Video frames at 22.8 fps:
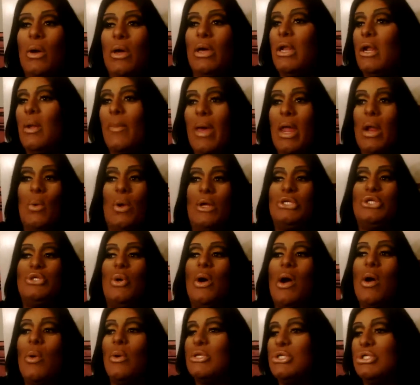It don't matter what you
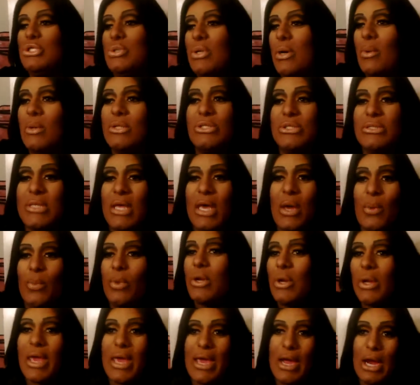are, what you're doing, what you're saying. We
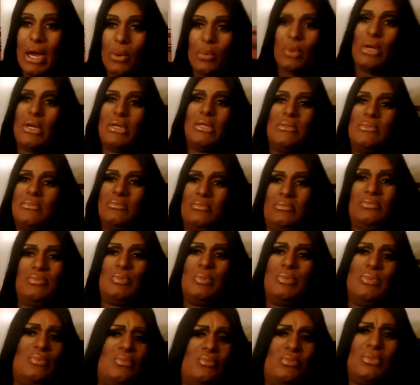don't care.
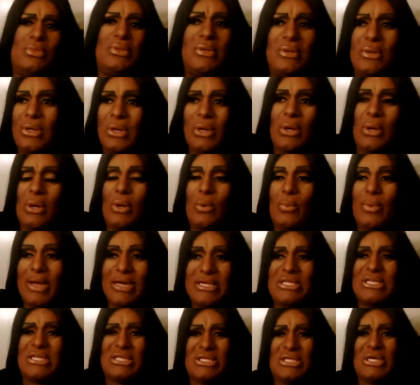We got
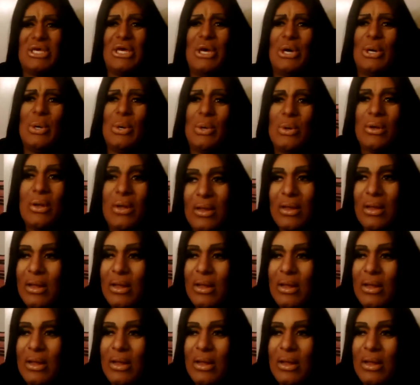shit to do.